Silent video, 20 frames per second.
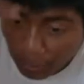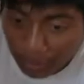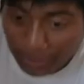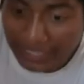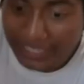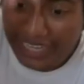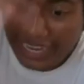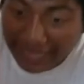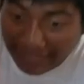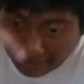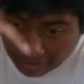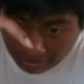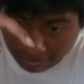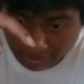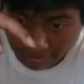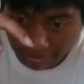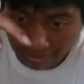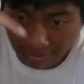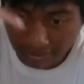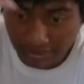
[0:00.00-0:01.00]
they would net,
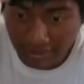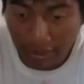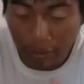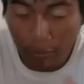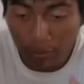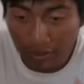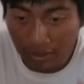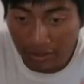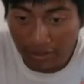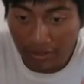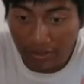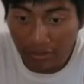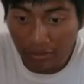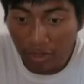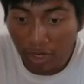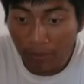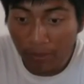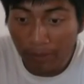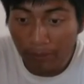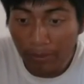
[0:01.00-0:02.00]
they would
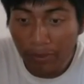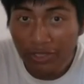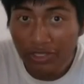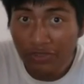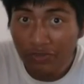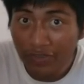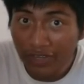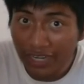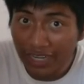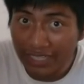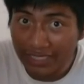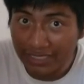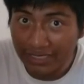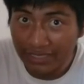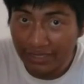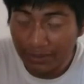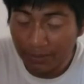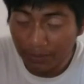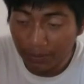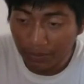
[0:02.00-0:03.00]
grab a bunch of
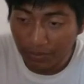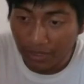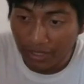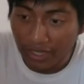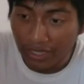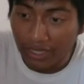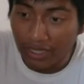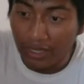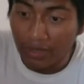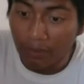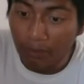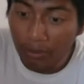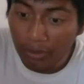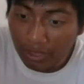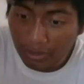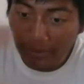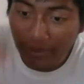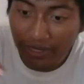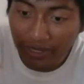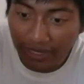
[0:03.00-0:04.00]
cats,
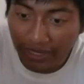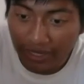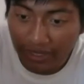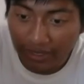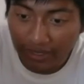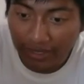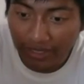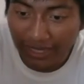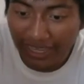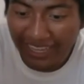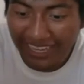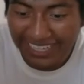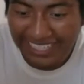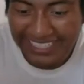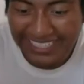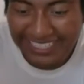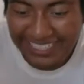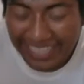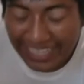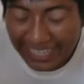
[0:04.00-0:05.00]
put them in a net,
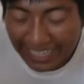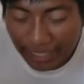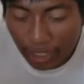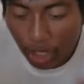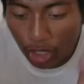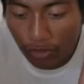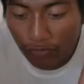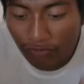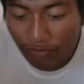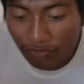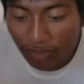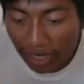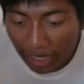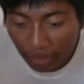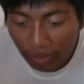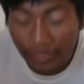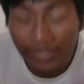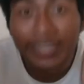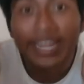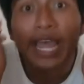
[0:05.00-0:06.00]
and set it on
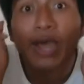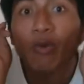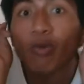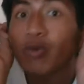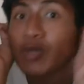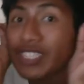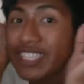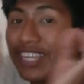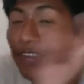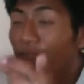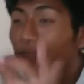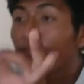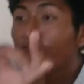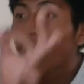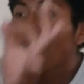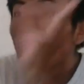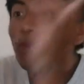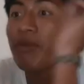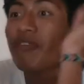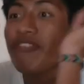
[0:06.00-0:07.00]
fire, and that was their
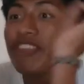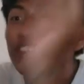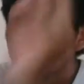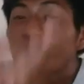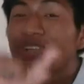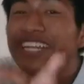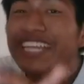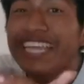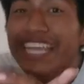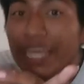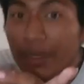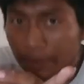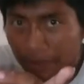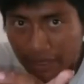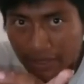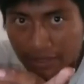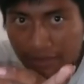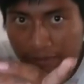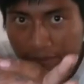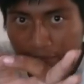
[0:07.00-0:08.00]
form of
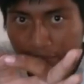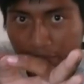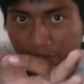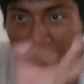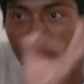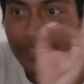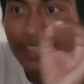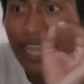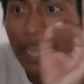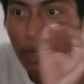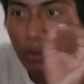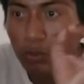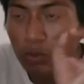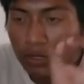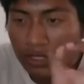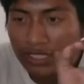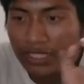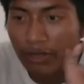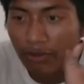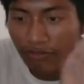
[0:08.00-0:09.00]
entertainment. That
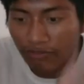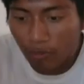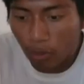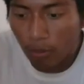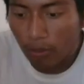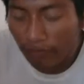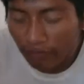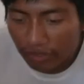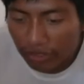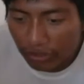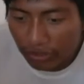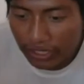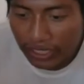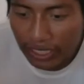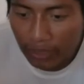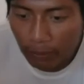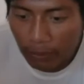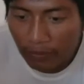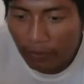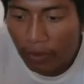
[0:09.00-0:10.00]
was their form of
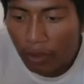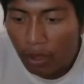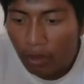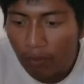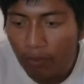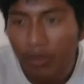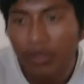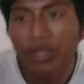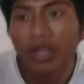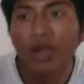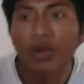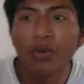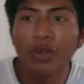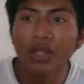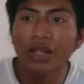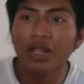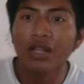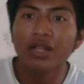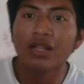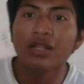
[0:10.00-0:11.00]
entertainment. But
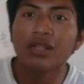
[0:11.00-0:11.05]
now